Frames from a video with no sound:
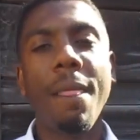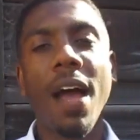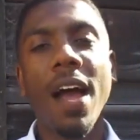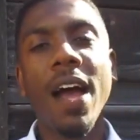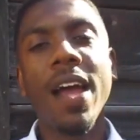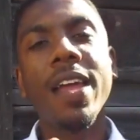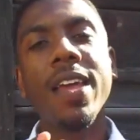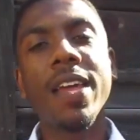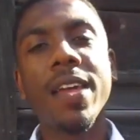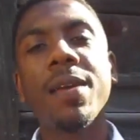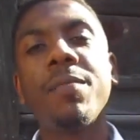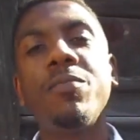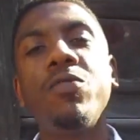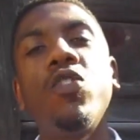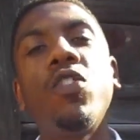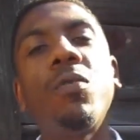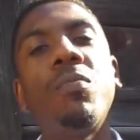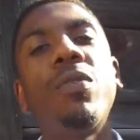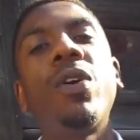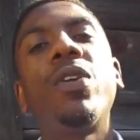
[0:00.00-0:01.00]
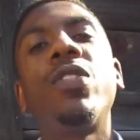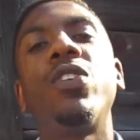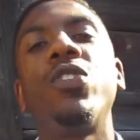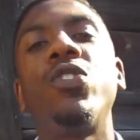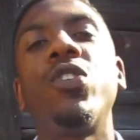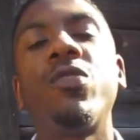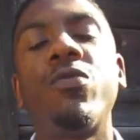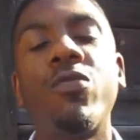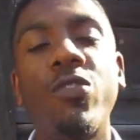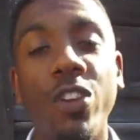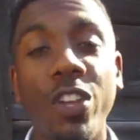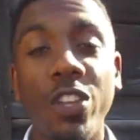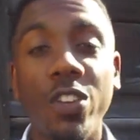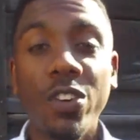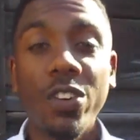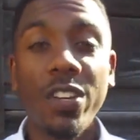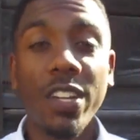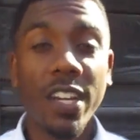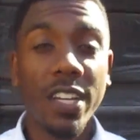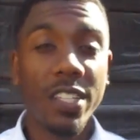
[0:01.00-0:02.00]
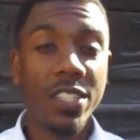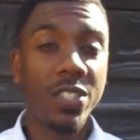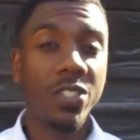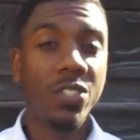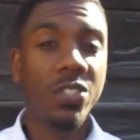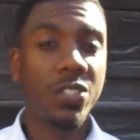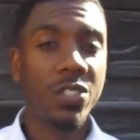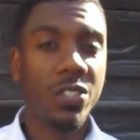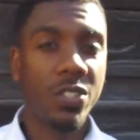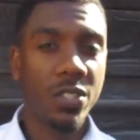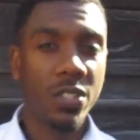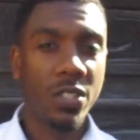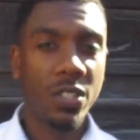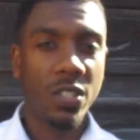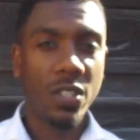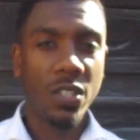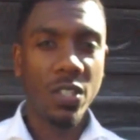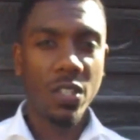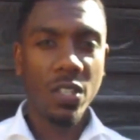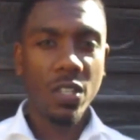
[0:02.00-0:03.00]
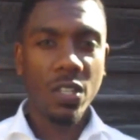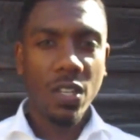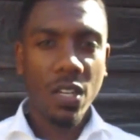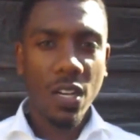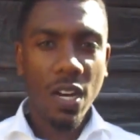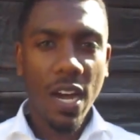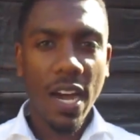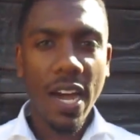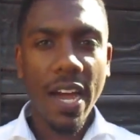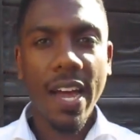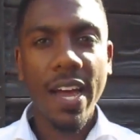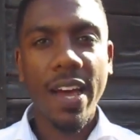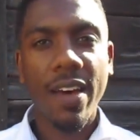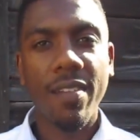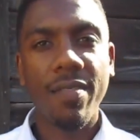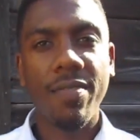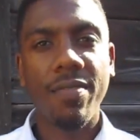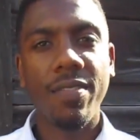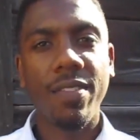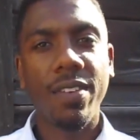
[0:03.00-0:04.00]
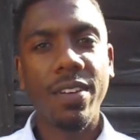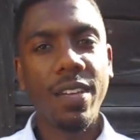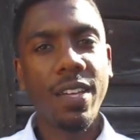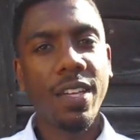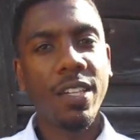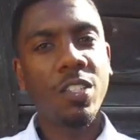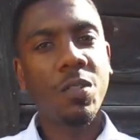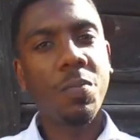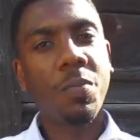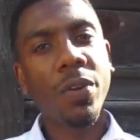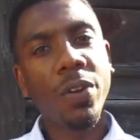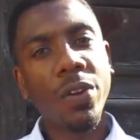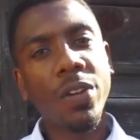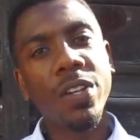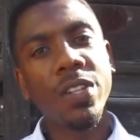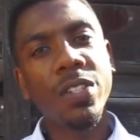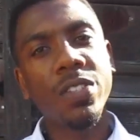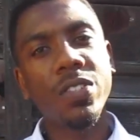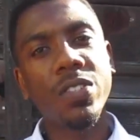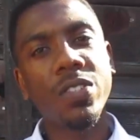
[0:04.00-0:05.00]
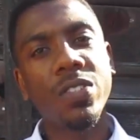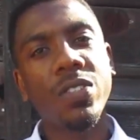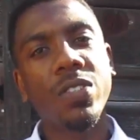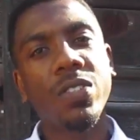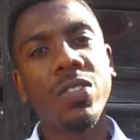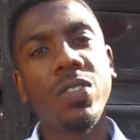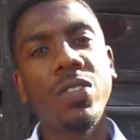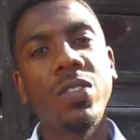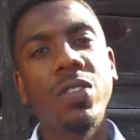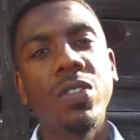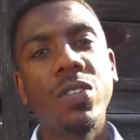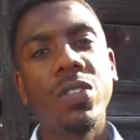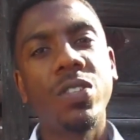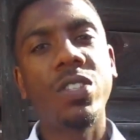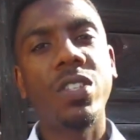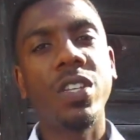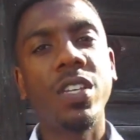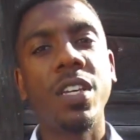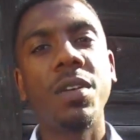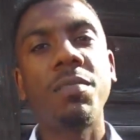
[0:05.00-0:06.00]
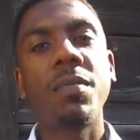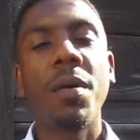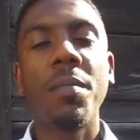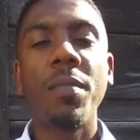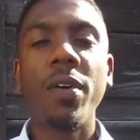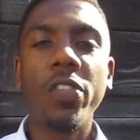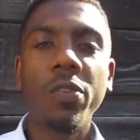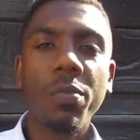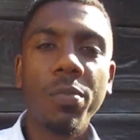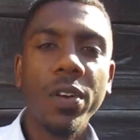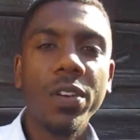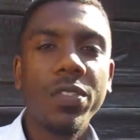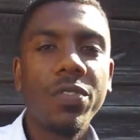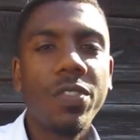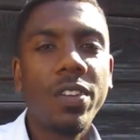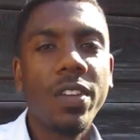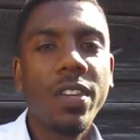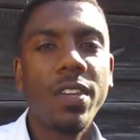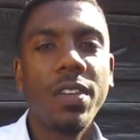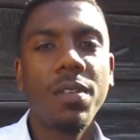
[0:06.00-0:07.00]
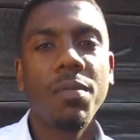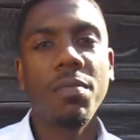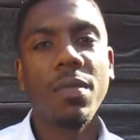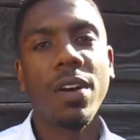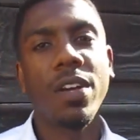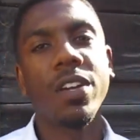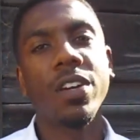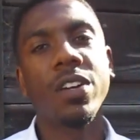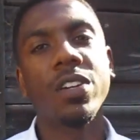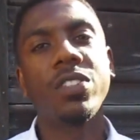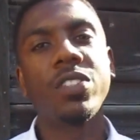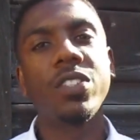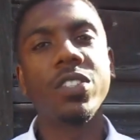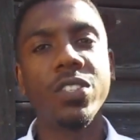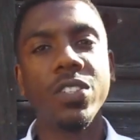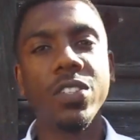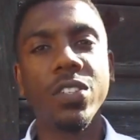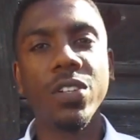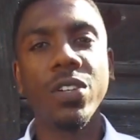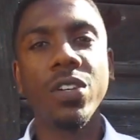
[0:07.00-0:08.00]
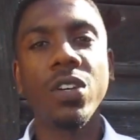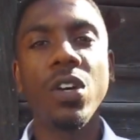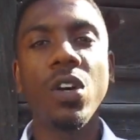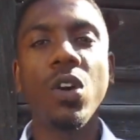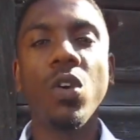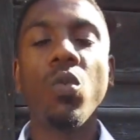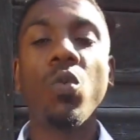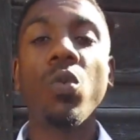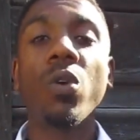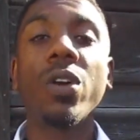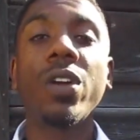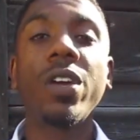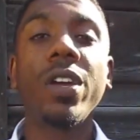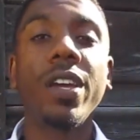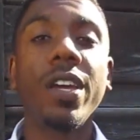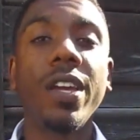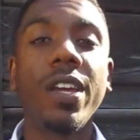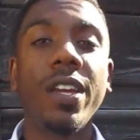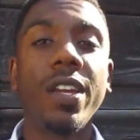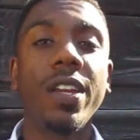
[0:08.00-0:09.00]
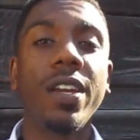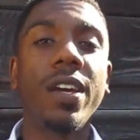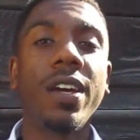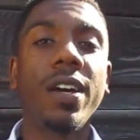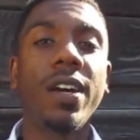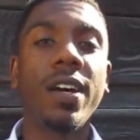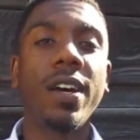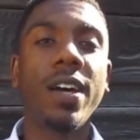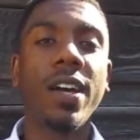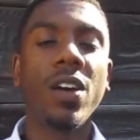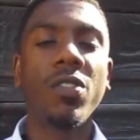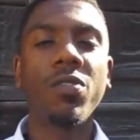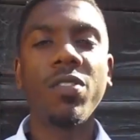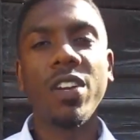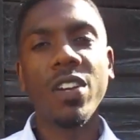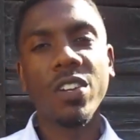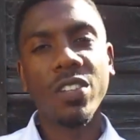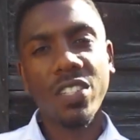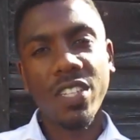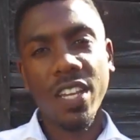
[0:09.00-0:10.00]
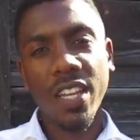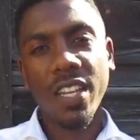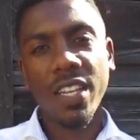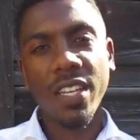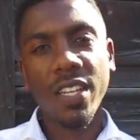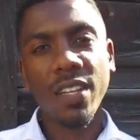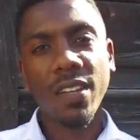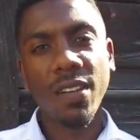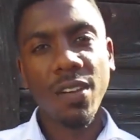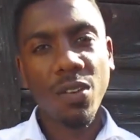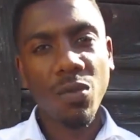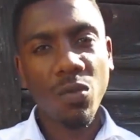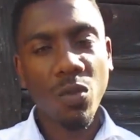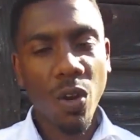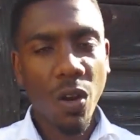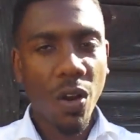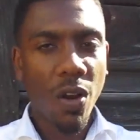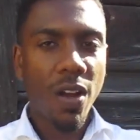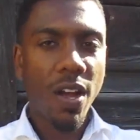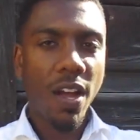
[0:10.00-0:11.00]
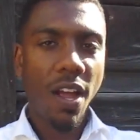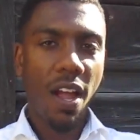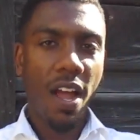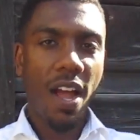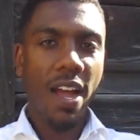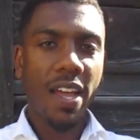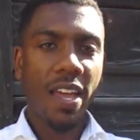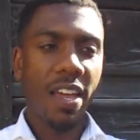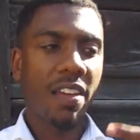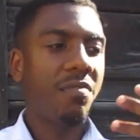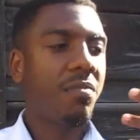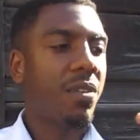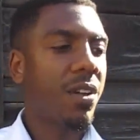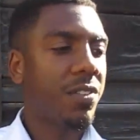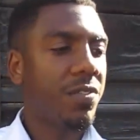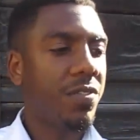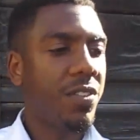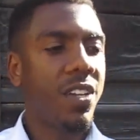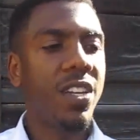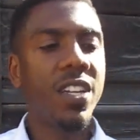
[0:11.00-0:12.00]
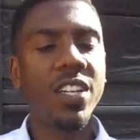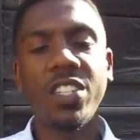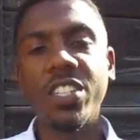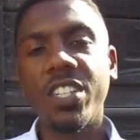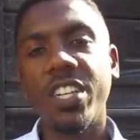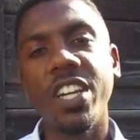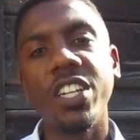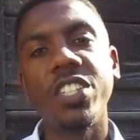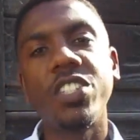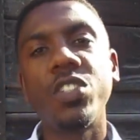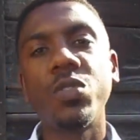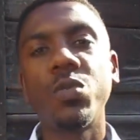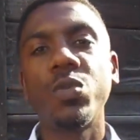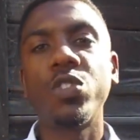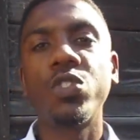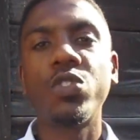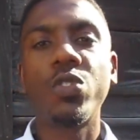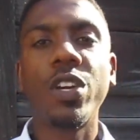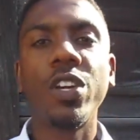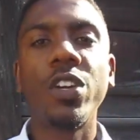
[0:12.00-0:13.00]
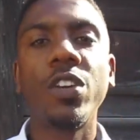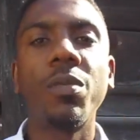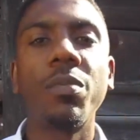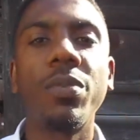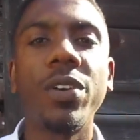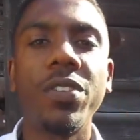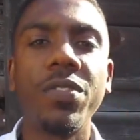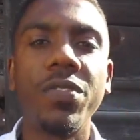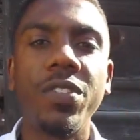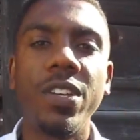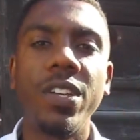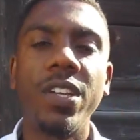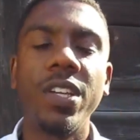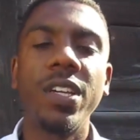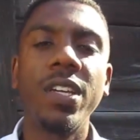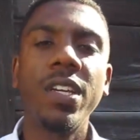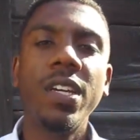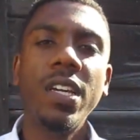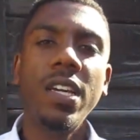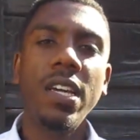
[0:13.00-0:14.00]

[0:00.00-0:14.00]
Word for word: I am your brother, your friend, your dietitian. I have experience seeing my mother breastfeed my younger sister, working in a healthcare setting where I gave breastfeeding education, was trained on breastfeeding,